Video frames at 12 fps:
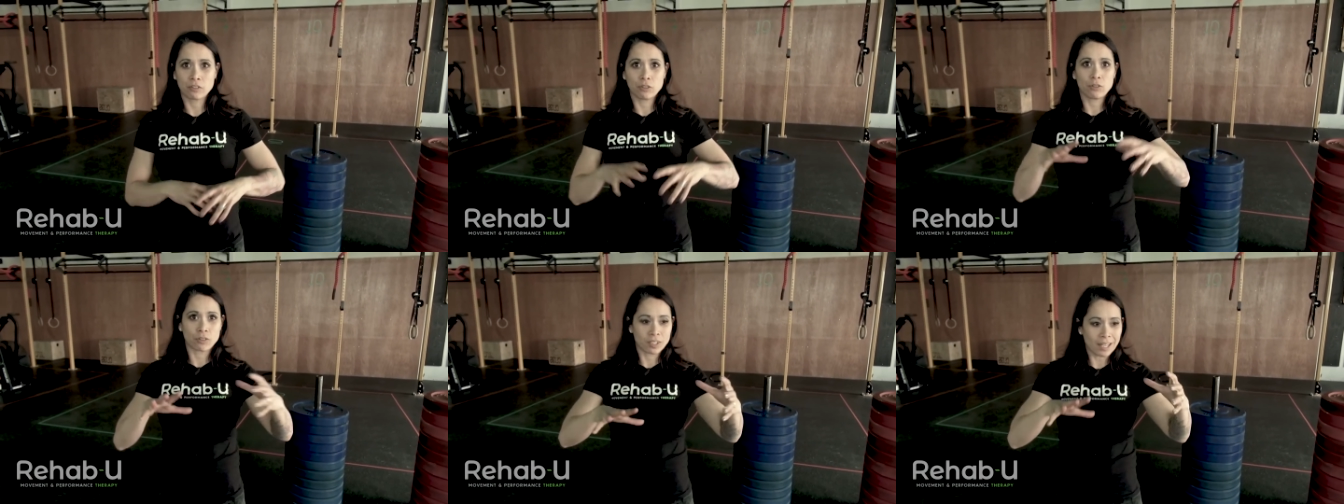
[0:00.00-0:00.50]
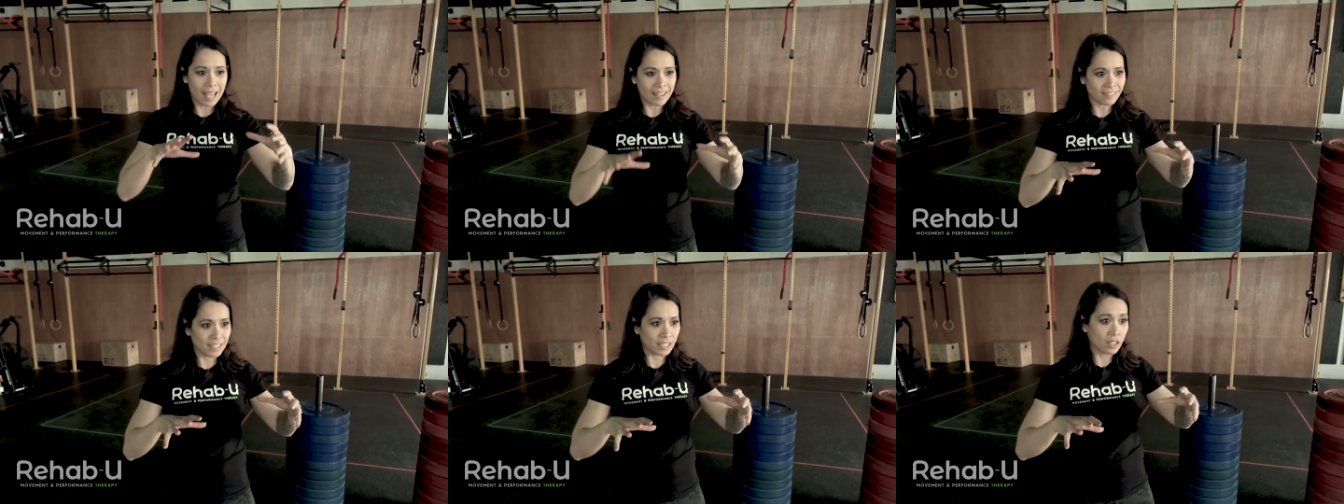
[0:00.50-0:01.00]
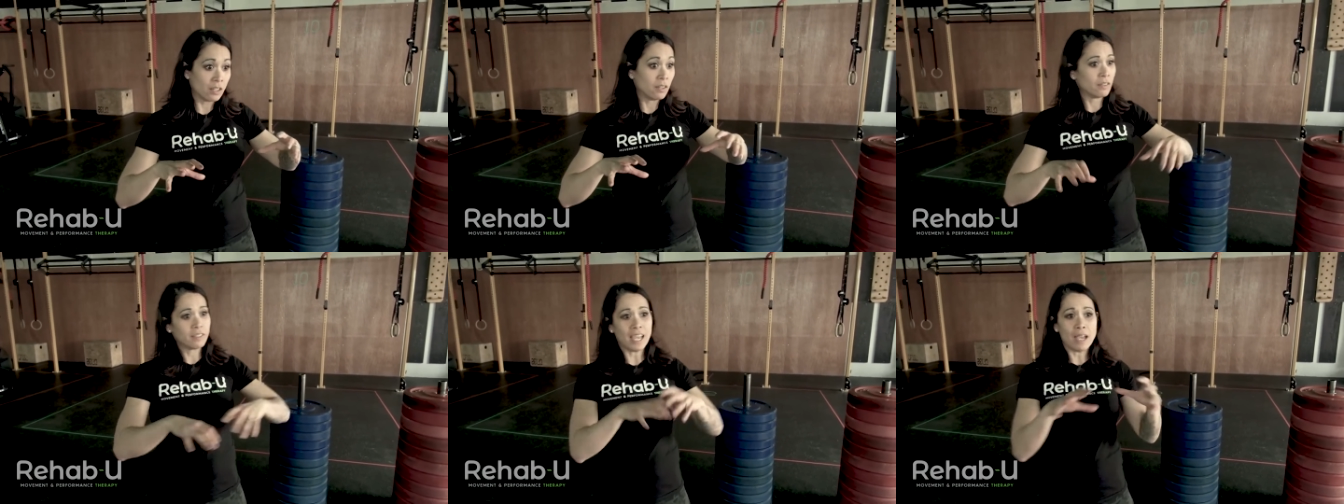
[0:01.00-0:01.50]
So your classic
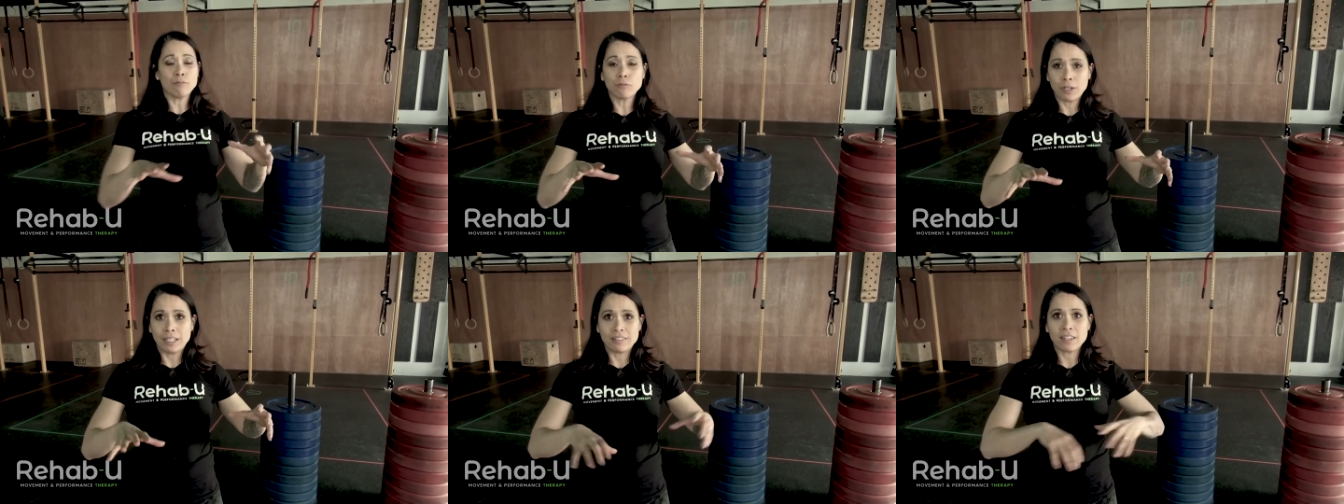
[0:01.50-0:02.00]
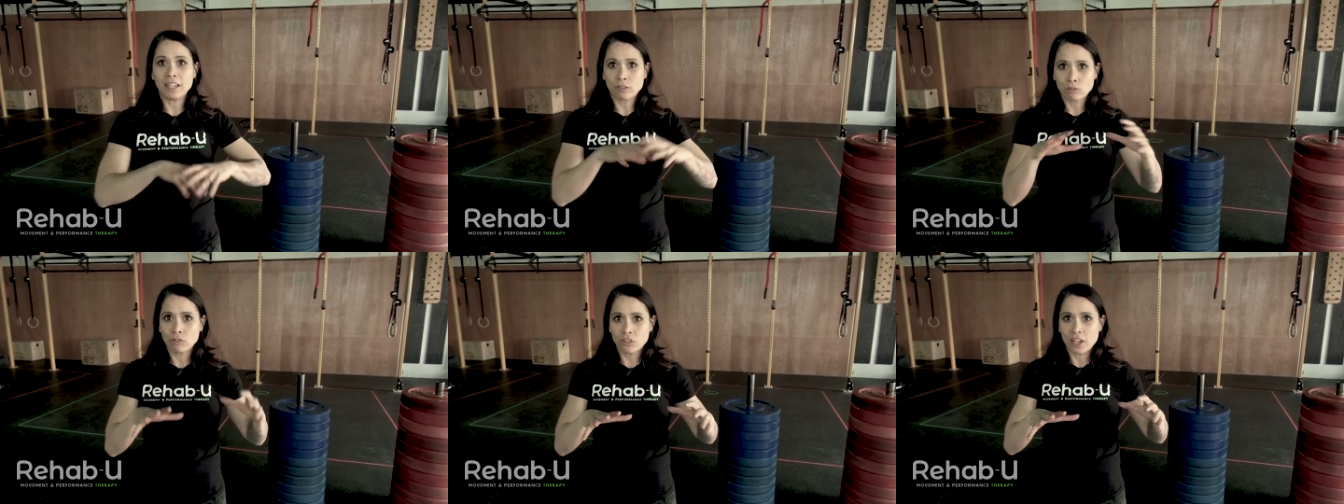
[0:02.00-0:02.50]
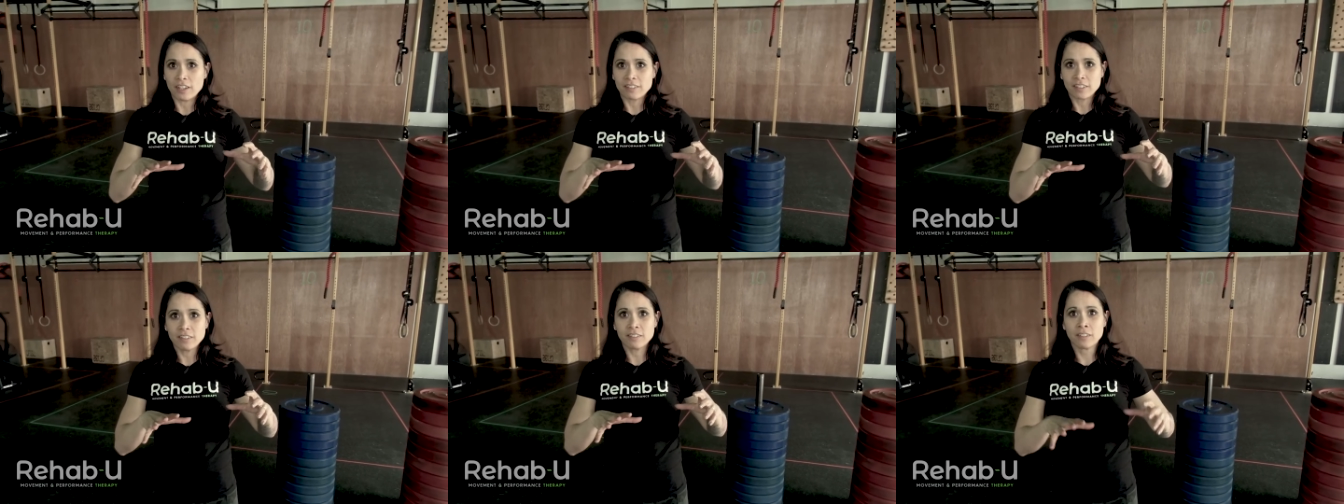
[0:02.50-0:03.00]
calf raise
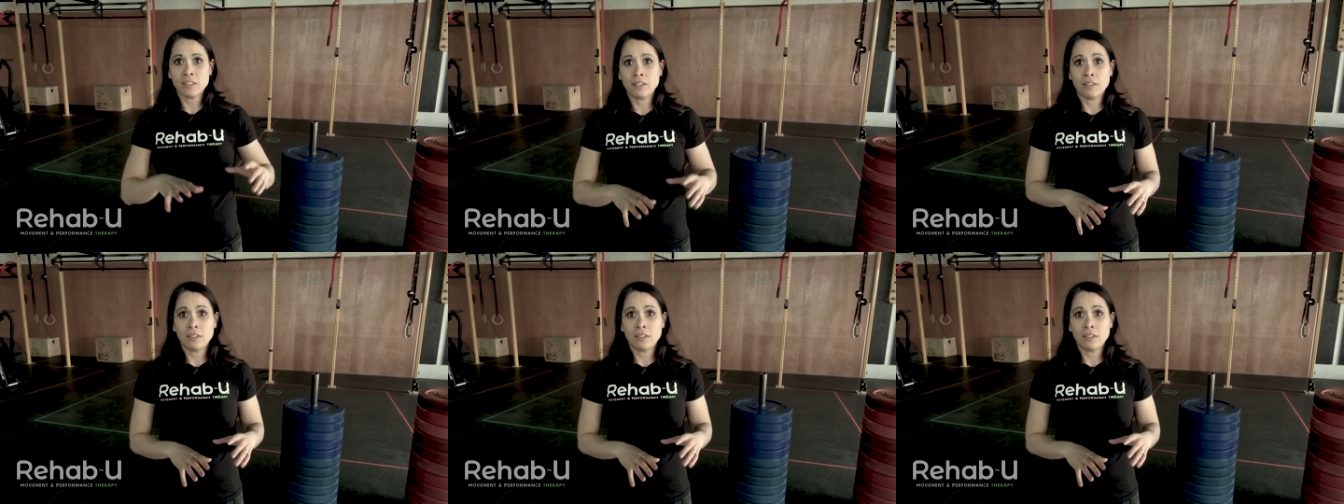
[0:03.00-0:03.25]
exercises